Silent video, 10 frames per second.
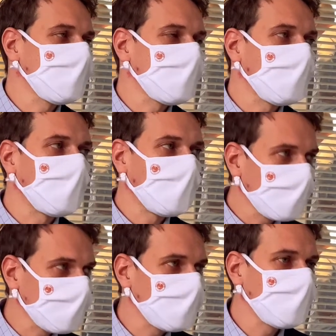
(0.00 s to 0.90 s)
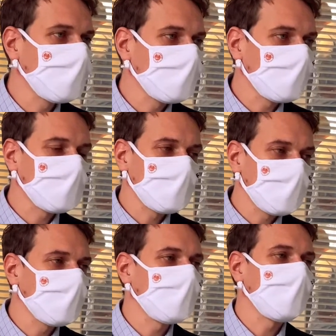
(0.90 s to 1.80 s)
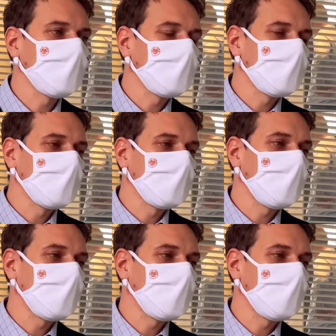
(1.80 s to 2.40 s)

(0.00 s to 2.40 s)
from my experience of doing a